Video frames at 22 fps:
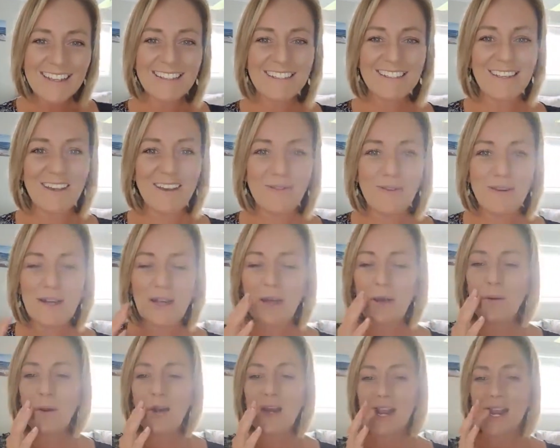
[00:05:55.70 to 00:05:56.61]
so we don't
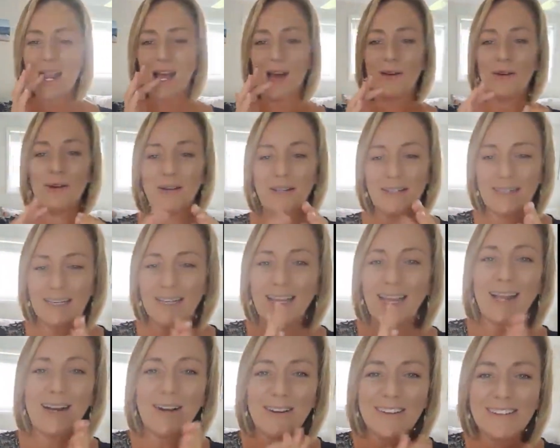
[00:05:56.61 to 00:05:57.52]
want to go and
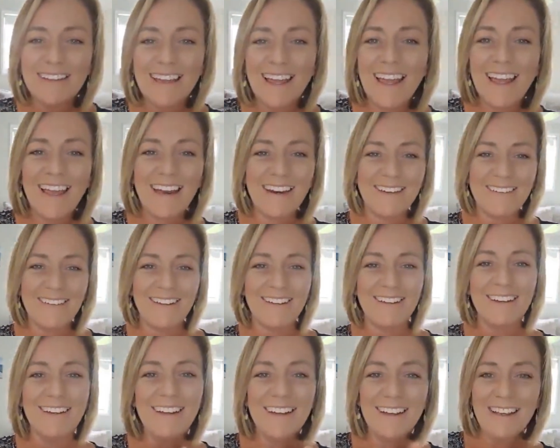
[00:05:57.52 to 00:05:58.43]
get on there
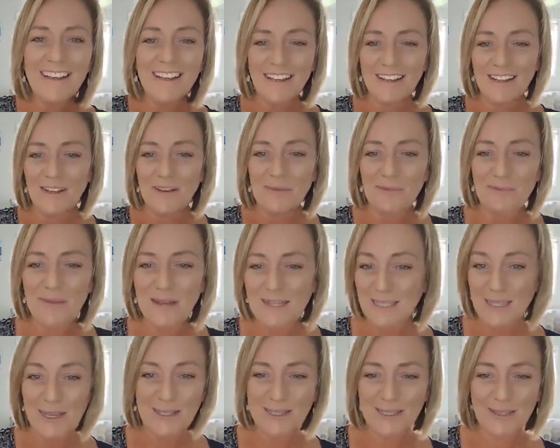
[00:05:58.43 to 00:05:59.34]
and piss
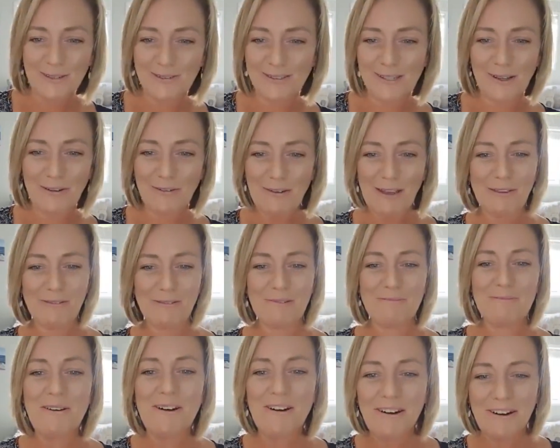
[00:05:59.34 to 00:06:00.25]
ourselves off even
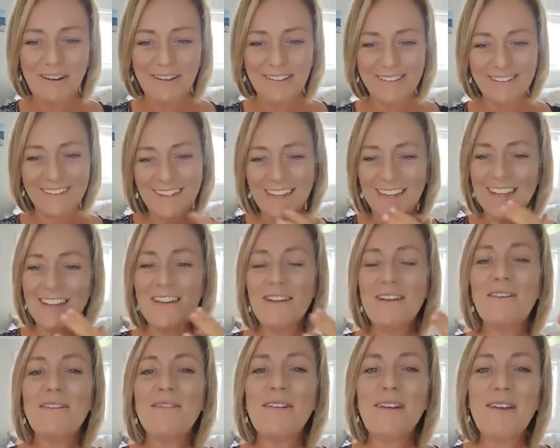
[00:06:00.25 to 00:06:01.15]
more.
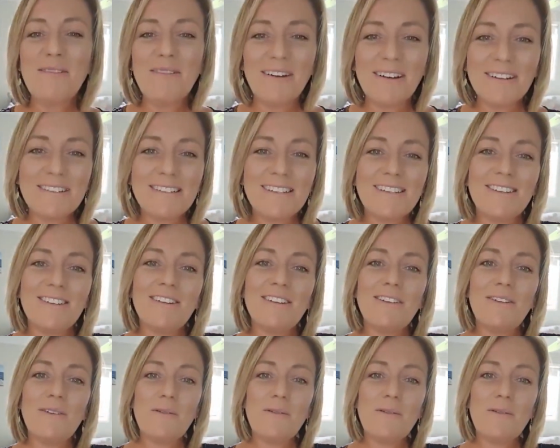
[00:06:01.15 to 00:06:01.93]
we want to